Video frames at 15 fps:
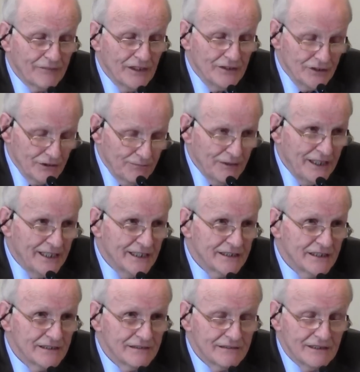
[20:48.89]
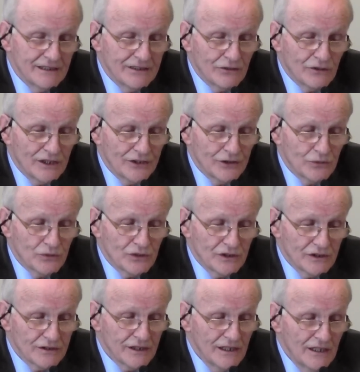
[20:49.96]
in Japan and around the
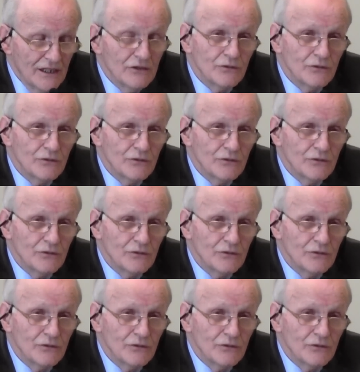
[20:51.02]
world,